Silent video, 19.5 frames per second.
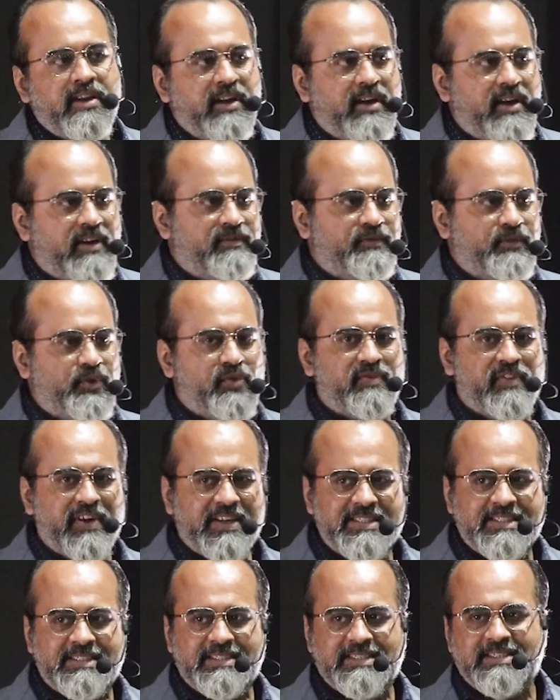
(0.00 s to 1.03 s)
enough to
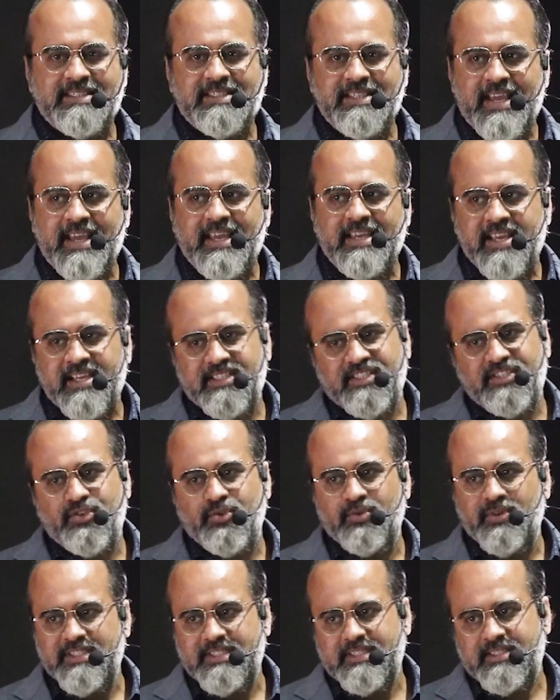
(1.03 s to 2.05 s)
once say yes
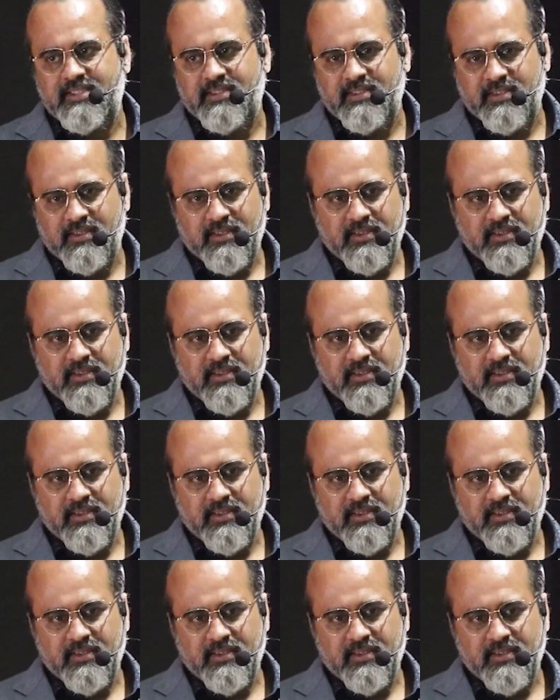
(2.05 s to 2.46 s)
to us.